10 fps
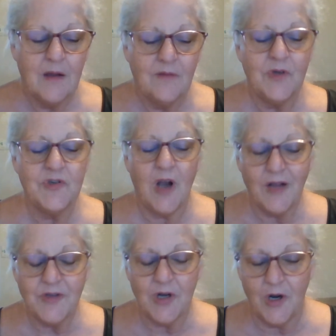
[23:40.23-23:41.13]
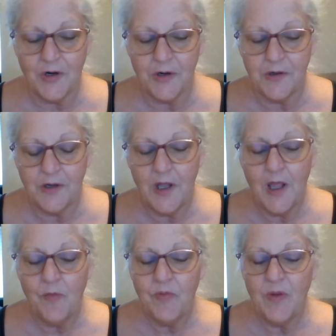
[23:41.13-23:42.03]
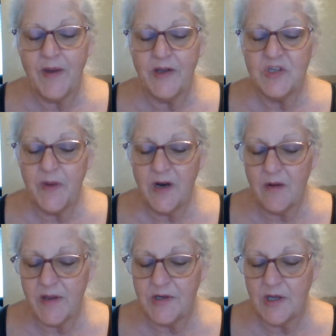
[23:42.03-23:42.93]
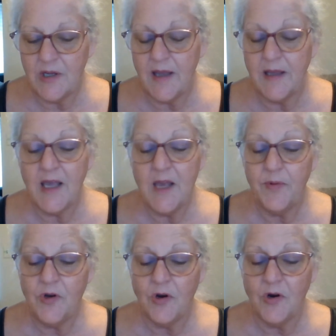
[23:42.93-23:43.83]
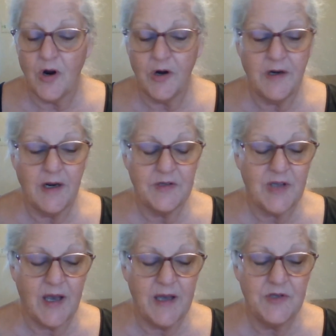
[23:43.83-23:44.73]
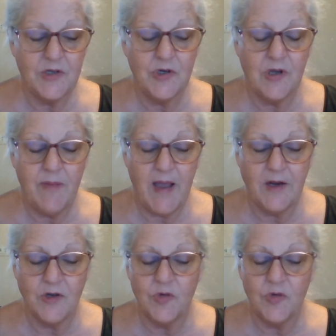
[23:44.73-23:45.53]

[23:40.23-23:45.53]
There's a lot to learn, but by experimenting and keeping your garden at a size that you can manage,